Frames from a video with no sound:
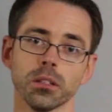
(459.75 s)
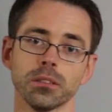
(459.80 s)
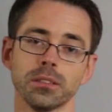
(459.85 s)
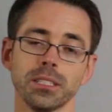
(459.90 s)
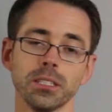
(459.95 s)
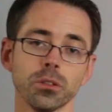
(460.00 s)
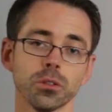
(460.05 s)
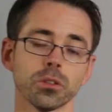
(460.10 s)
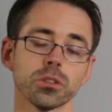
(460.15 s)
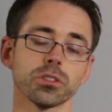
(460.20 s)

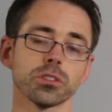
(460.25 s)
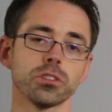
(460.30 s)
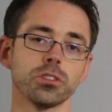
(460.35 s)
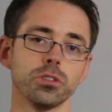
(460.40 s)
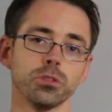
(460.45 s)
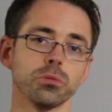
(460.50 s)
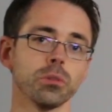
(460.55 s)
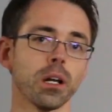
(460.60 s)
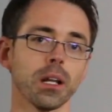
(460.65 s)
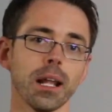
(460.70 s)
Dealers
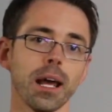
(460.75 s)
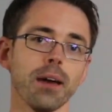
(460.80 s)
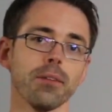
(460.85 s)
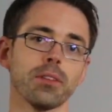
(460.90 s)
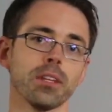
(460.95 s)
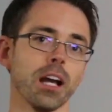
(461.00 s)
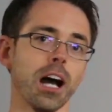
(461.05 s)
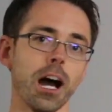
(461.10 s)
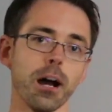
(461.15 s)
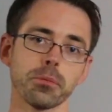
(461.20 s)
do not have
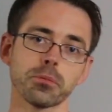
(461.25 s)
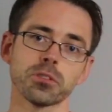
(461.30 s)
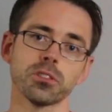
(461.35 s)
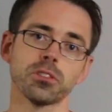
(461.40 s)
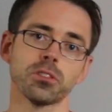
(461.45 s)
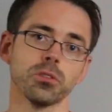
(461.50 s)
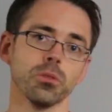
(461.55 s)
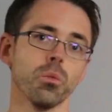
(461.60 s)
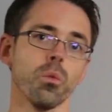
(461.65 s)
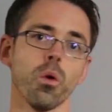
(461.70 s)
the option
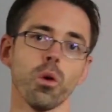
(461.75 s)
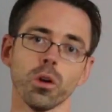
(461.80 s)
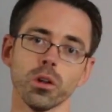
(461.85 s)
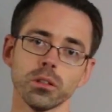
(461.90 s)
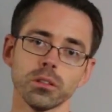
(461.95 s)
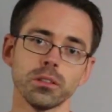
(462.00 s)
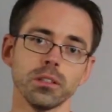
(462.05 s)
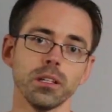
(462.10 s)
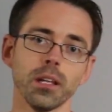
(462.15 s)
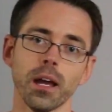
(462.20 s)
to
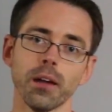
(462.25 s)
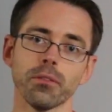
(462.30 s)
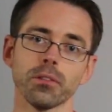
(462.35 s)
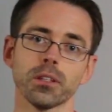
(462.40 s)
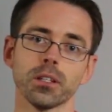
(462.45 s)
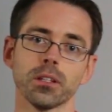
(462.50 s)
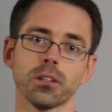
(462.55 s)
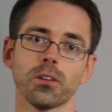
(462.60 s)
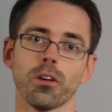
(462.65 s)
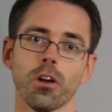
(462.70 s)
warranty
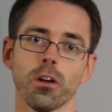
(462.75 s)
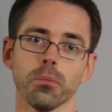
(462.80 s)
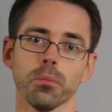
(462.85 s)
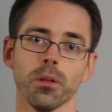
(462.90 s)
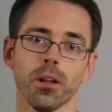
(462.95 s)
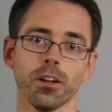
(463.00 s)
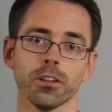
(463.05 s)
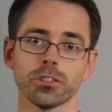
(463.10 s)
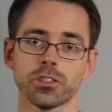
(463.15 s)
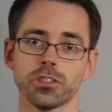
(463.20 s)
everything carte
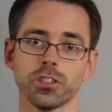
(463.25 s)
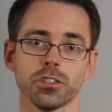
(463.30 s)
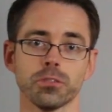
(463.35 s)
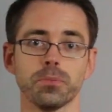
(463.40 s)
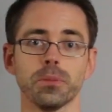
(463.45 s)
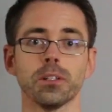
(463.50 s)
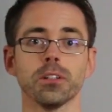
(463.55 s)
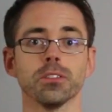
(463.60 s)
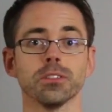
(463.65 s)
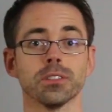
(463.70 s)
blanche just
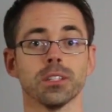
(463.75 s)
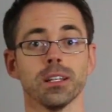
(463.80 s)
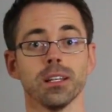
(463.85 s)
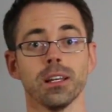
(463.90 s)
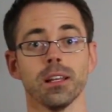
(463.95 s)
because